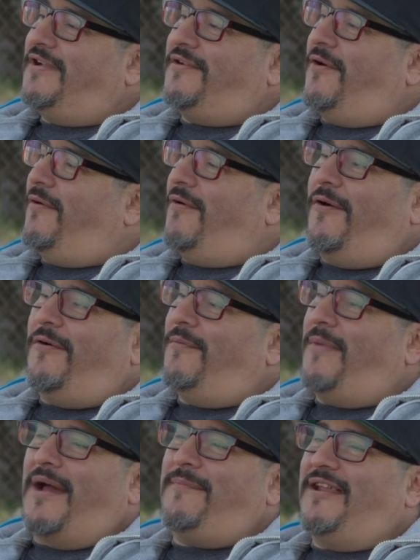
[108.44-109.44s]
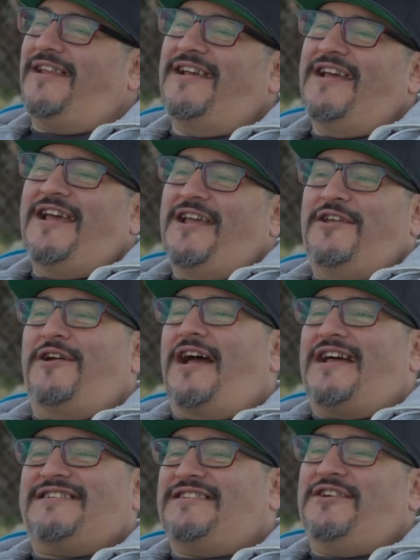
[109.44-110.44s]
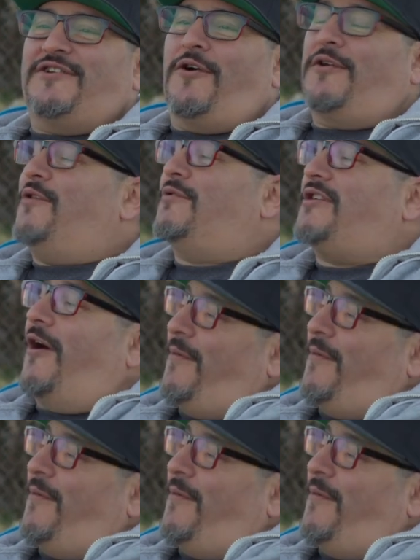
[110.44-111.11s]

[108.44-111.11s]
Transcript: Home. I mean, you guys, you were talking